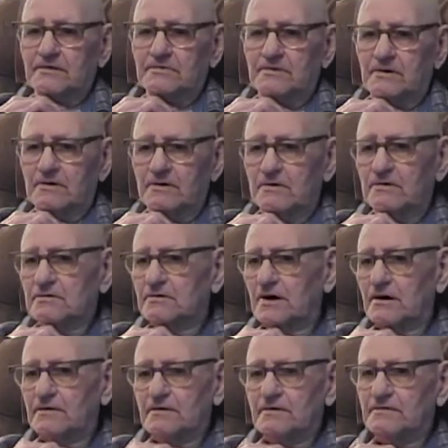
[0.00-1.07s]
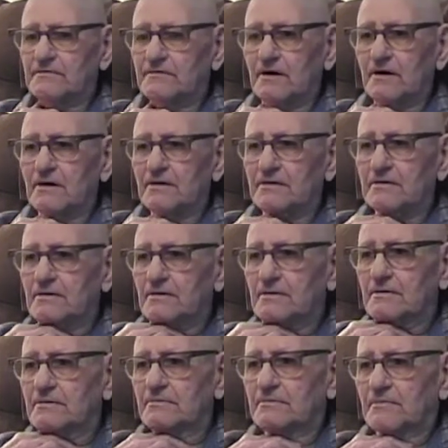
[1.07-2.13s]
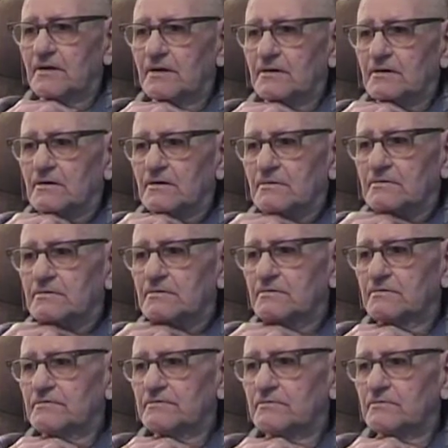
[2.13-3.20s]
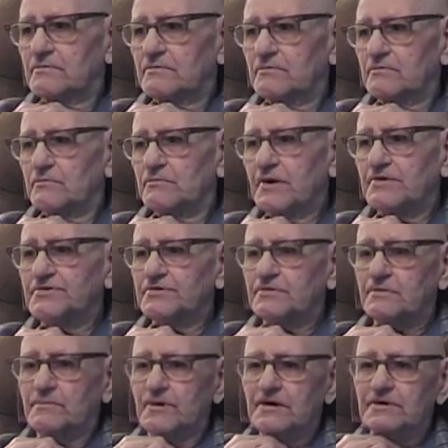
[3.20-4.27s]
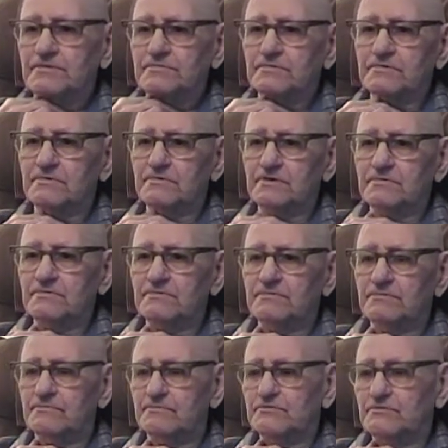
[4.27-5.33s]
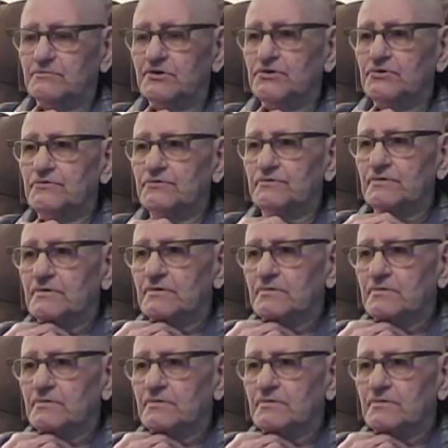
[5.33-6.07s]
No, I didn't fly any. I knew from base to base when we was moved.